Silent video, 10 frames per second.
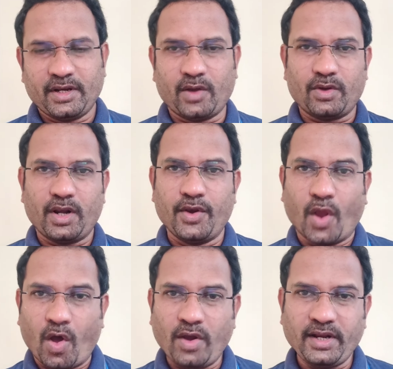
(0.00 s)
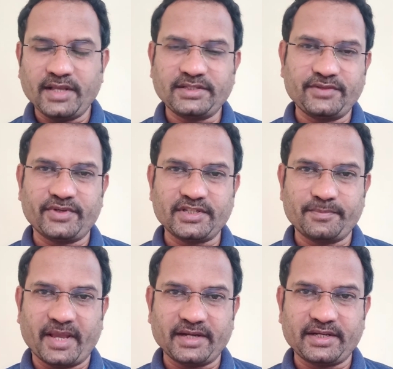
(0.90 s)
Now, non-acid
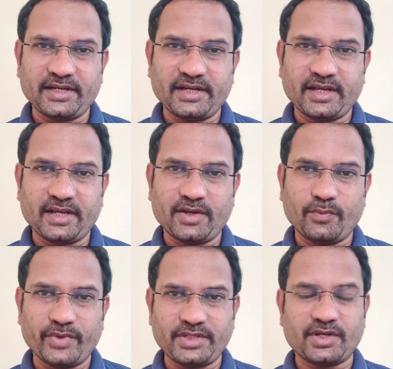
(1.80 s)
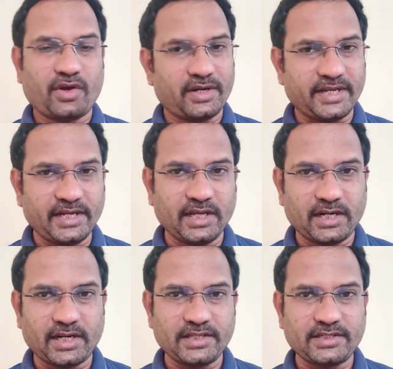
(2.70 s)
fast bacteria which are
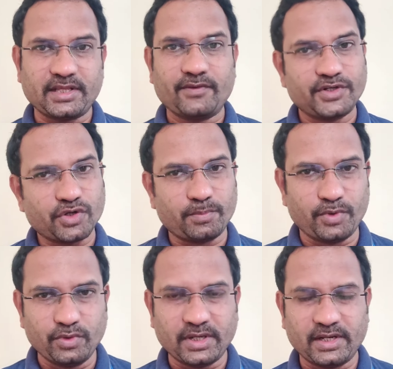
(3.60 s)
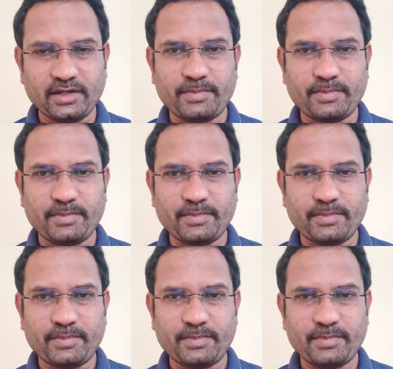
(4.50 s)
decolorized, they will show blue color,